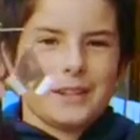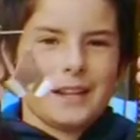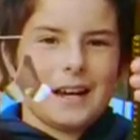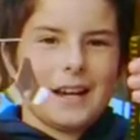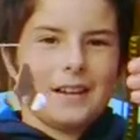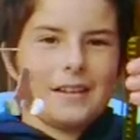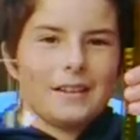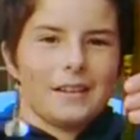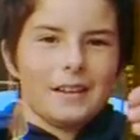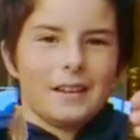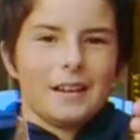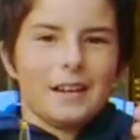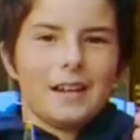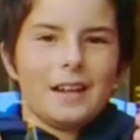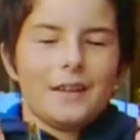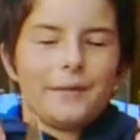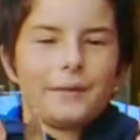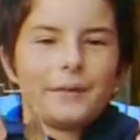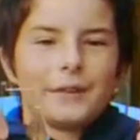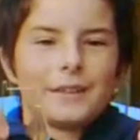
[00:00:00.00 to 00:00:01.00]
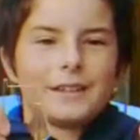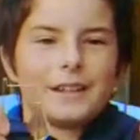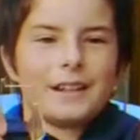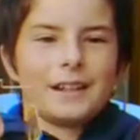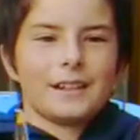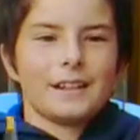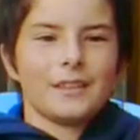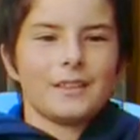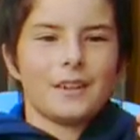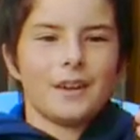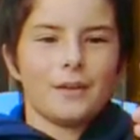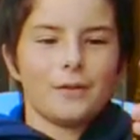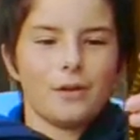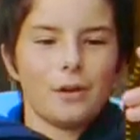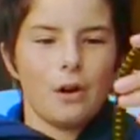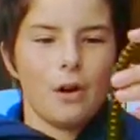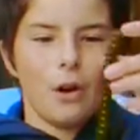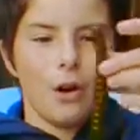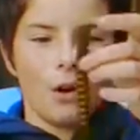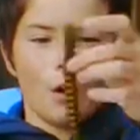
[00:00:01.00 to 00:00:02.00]
Now, if you're saying to yourself,
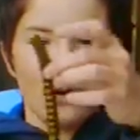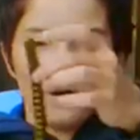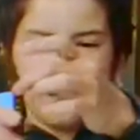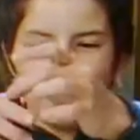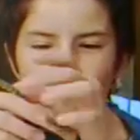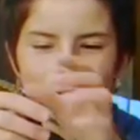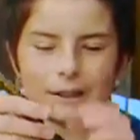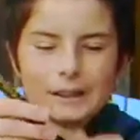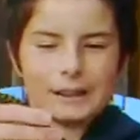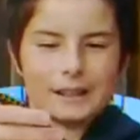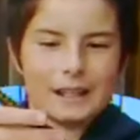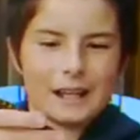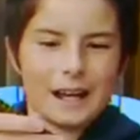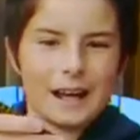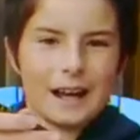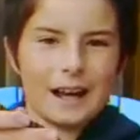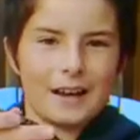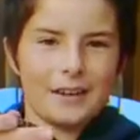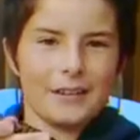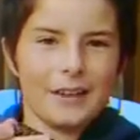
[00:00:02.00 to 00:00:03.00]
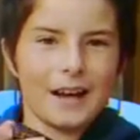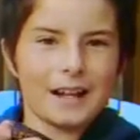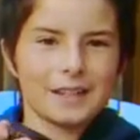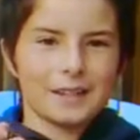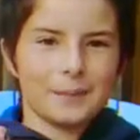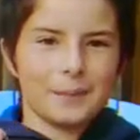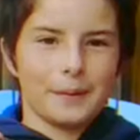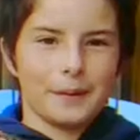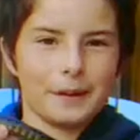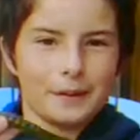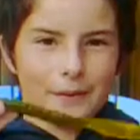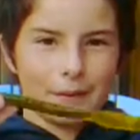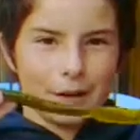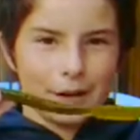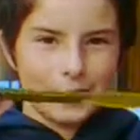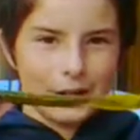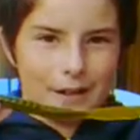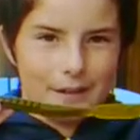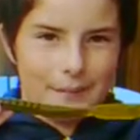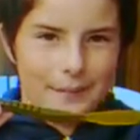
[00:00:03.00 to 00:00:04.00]
holy cow, that's a big
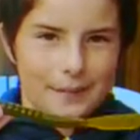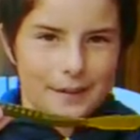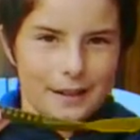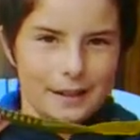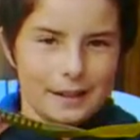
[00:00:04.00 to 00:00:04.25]
worm.